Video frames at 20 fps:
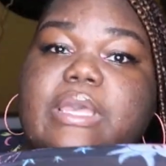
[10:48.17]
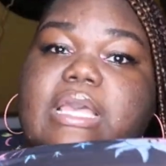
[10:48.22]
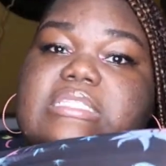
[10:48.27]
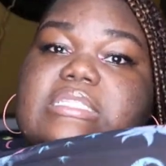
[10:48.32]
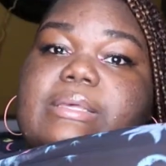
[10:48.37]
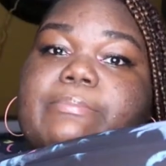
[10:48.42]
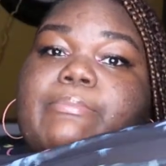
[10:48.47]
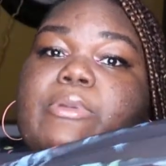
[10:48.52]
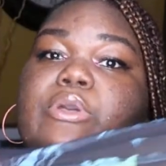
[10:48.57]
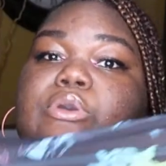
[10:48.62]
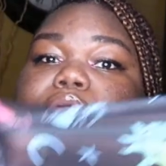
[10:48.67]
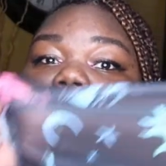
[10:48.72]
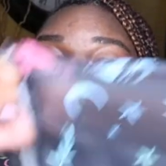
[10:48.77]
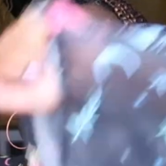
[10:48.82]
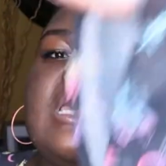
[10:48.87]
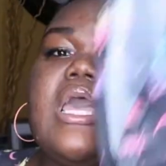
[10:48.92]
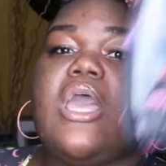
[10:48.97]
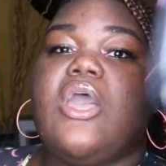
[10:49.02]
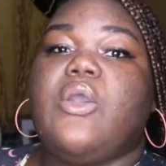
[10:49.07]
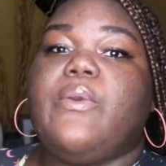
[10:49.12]
we got some
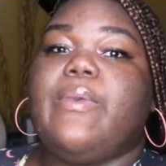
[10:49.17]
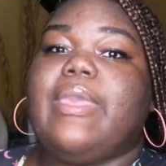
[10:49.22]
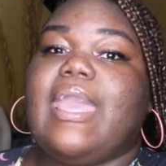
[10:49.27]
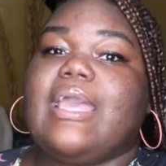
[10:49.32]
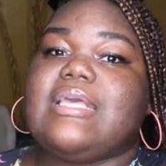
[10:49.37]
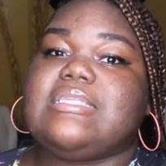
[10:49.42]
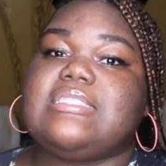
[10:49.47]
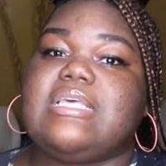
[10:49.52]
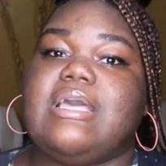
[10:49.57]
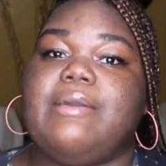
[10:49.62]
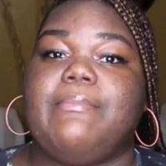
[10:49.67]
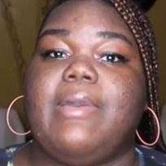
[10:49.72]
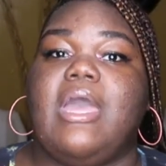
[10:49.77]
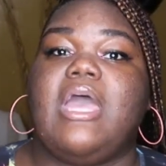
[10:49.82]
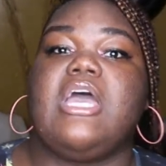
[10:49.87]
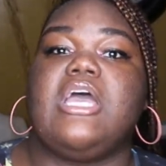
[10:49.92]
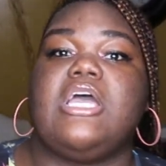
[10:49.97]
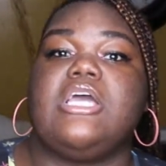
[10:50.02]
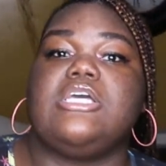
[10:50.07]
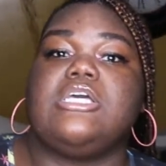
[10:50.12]
moons, we got some
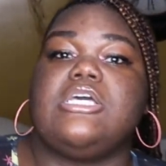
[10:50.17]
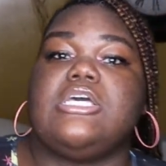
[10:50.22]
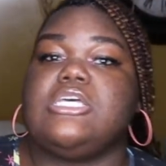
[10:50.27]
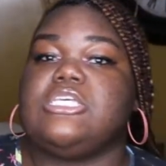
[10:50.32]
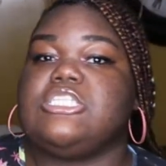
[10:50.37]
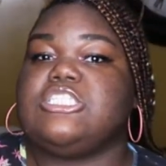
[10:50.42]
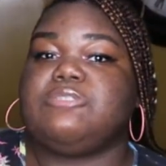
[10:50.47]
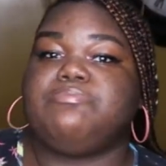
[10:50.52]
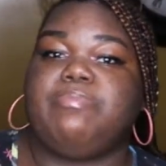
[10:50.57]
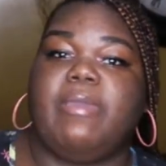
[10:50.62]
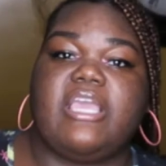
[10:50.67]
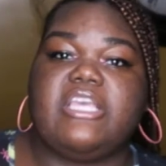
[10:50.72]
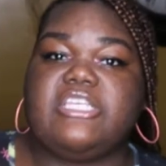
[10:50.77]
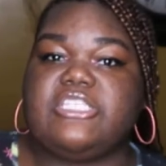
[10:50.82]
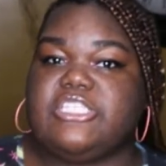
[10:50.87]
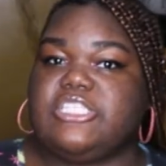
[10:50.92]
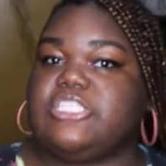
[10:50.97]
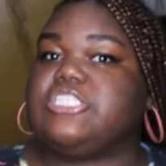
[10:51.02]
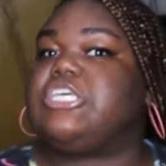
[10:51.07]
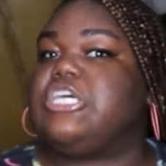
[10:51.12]

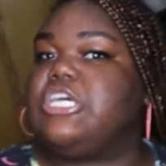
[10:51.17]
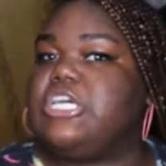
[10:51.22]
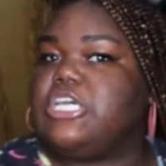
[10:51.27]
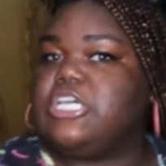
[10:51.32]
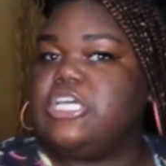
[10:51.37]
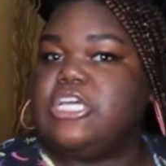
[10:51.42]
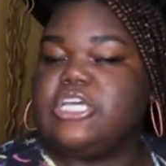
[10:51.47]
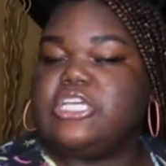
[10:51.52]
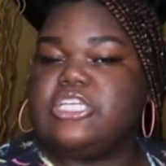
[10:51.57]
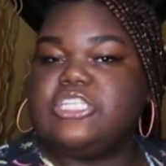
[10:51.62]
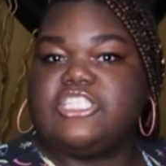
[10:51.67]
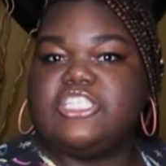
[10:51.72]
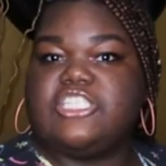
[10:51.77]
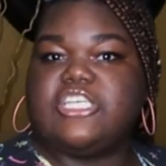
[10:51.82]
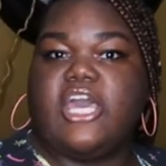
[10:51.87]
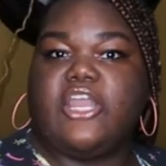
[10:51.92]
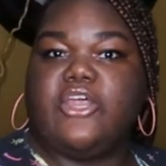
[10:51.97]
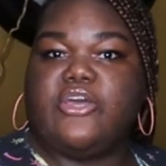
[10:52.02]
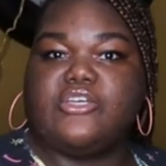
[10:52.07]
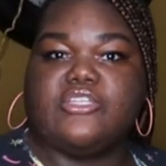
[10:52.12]
space
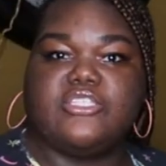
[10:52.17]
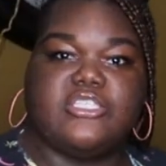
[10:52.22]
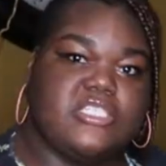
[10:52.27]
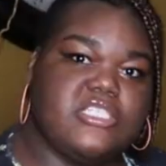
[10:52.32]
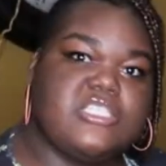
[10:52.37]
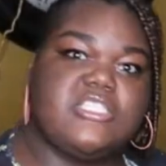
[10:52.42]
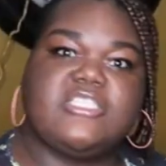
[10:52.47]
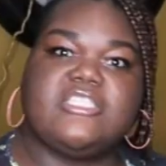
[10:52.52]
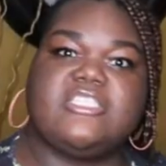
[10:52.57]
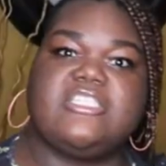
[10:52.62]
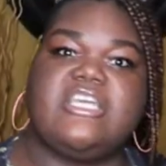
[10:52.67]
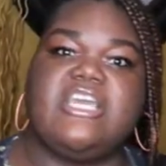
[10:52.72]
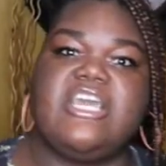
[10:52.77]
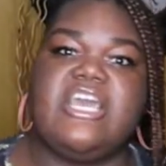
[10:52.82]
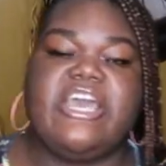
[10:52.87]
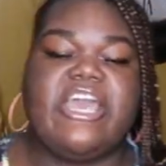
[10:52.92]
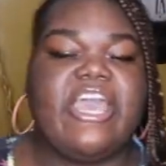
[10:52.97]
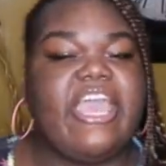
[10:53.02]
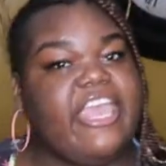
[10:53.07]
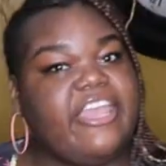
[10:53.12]
shuttles
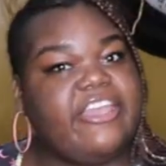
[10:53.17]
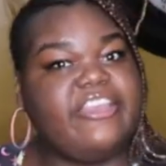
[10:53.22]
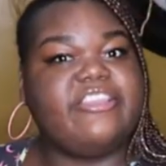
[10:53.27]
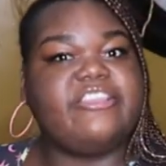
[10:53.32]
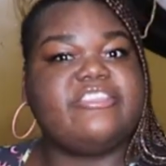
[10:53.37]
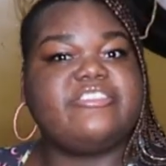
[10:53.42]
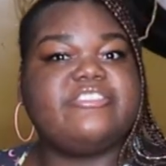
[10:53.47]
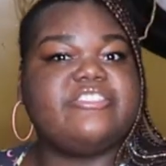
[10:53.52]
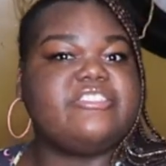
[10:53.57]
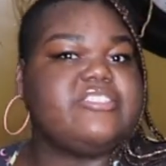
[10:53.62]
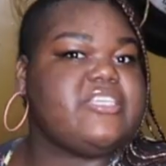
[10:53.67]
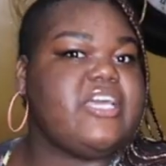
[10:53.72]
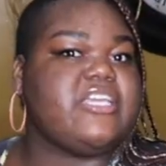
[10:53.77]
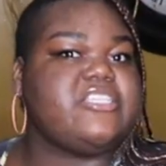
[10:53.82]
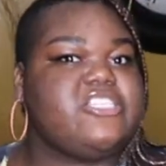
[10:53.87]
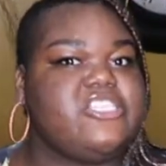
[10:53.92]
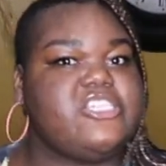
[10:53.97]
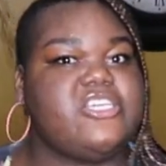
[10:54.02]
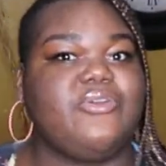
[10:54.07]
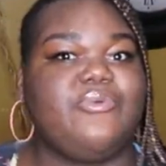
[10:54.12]
and
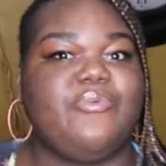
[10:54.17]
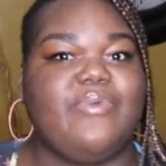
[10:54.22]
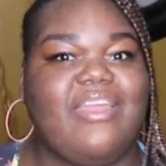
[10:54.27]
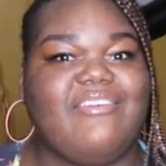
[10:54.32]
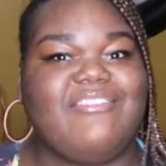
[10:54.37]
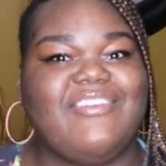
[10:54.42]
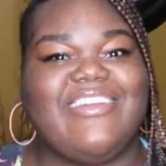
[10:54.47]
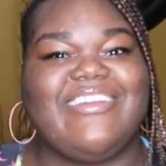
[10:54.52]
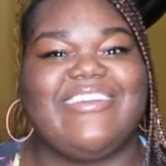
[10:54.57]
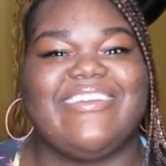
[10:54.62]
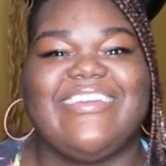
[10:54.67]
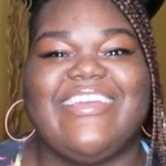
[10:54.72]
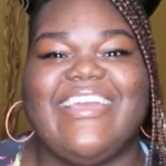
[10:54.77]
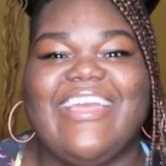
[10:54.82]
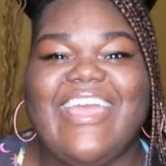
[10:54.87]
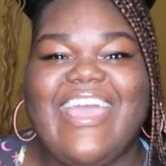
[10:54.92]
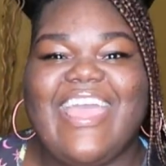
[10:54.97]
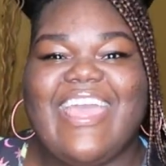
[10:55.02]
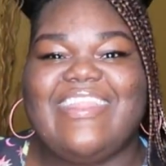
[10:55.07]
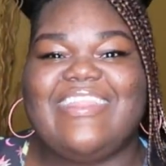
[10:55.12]
such, whatever.
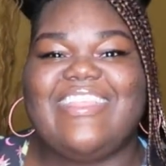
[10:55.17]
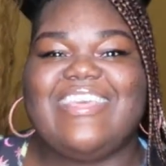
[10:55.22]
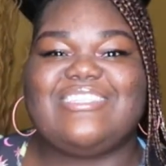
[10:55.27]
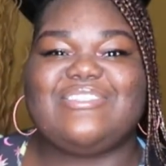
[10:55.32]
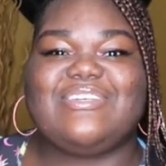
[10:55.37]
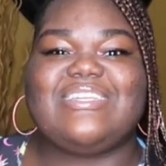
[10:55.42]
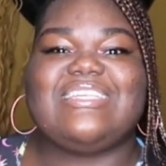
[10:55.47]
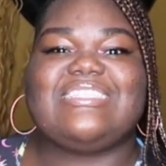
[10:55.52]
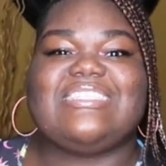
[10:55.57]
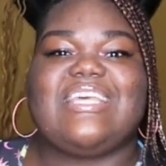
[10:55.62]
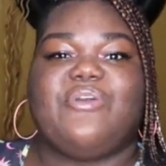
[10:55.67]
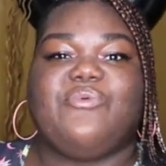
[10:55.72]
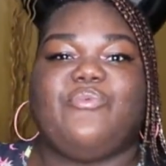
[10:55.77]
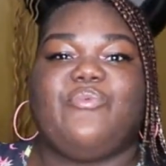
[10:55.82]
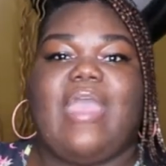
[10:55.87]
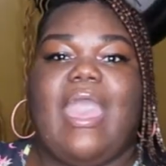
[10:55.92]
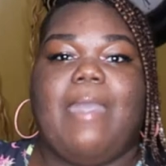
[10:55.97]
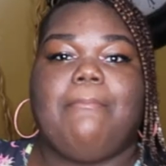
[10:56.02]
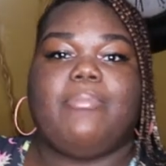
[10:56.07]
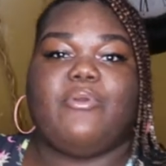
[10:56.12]
This one is a
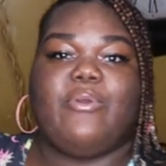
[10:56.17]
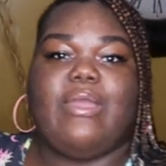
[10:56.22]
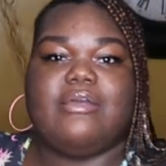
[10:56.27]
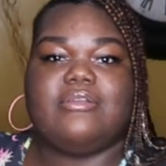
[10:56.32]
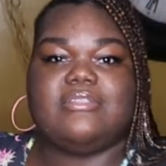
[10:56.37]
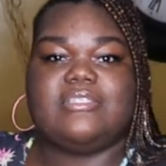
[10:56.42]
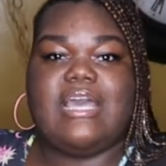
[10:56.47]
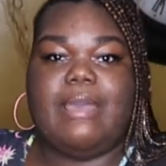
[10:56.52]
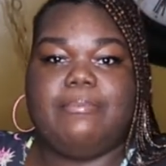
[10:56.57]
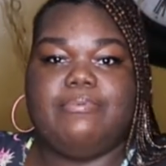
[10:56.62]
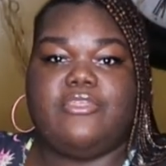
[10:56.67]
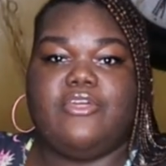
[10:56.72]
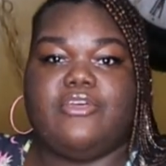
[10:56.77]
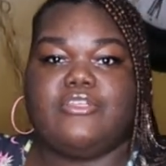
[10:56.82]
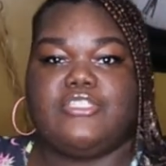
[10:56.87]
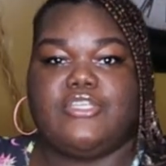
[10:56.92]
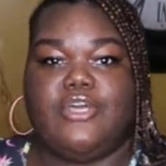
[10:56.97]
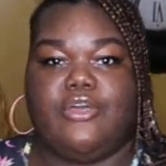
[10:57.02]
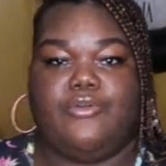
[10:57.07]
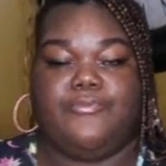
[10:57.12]
wraparound top
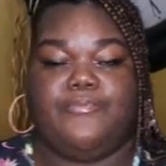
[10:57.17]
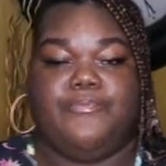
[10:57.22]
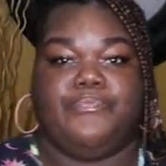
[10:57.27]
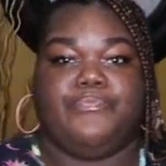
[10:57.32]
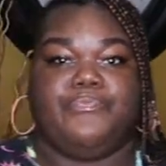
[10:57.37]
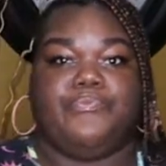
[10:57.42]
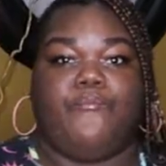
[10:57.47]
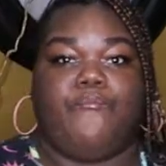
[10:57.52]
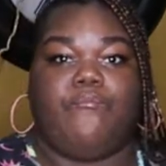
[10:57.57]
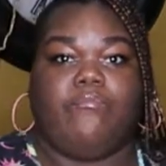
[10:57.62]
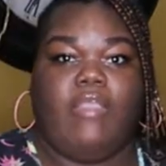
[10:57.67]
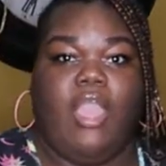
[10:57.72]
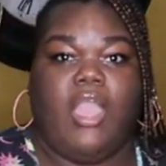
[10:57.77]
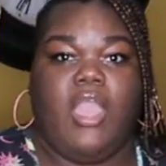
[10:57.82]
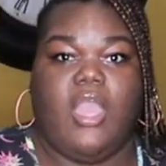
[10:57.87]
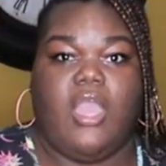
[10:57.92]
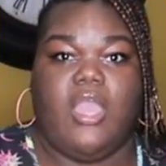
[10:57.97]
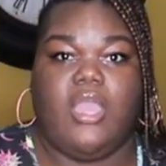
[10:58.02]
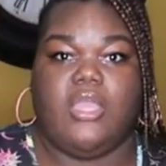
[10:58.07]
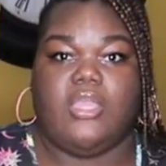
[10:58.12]
though, so
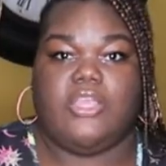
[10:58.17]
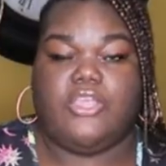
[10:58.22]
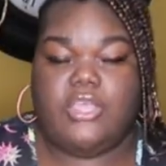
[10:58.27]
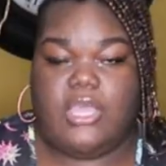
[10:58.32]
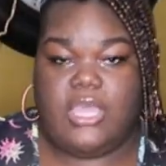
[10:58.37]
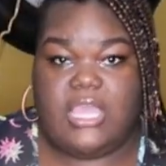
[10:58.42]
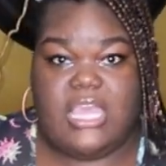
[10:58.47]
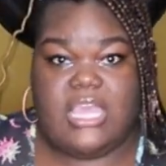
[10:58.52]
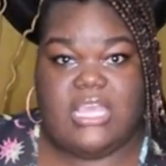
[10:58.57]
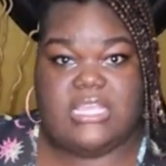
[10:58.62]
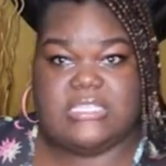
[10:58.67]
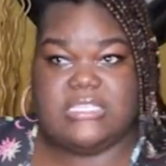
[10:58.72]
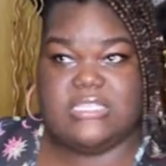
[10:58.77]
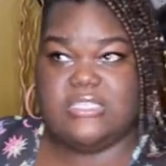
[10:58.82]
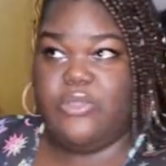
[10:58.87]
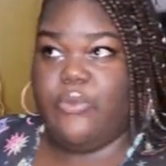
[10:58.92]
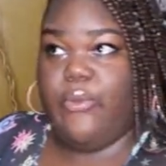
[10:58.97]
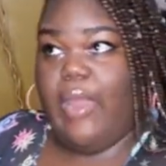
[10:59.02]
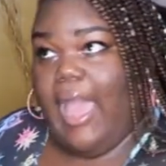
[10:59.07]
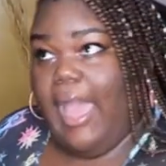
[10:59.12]

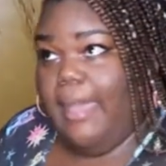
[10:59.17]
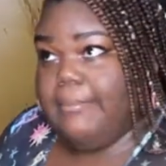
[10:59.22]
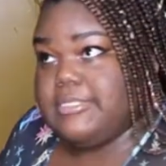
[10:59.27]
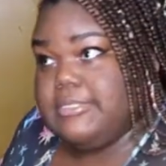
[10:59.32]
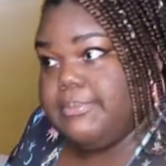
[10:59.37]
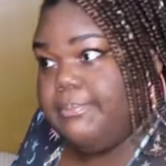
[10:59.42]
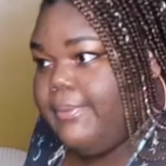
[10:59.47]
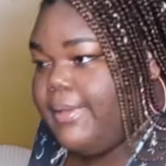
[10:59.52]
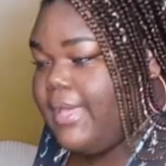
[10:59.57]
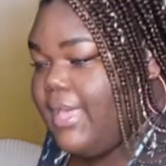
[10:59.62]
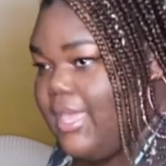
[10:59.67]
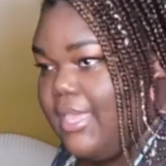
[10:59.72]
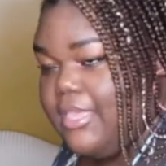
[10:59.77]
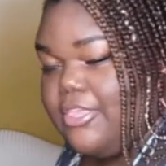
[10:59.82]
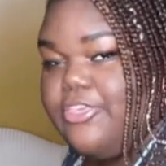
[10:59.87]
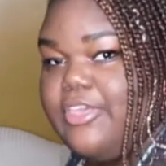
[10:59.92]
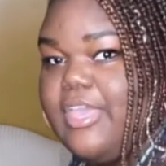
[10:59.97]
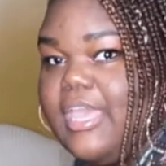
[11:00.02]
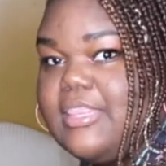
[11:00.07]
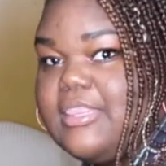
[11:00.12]
it's cropped,
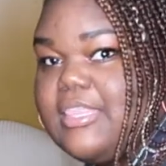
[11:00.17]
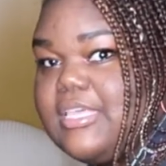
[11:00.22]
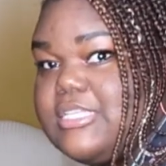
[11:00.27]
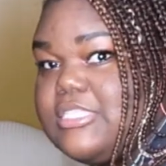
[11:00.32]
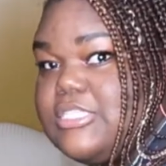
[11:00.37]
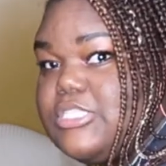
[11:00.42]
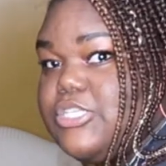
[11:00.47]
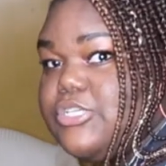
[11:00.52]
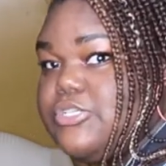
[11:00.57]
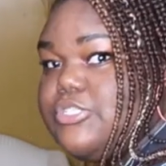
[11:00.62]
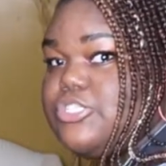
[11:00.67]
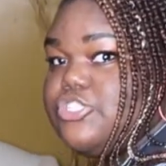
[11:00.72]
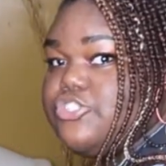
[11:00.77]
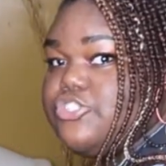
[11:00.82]
but you get these two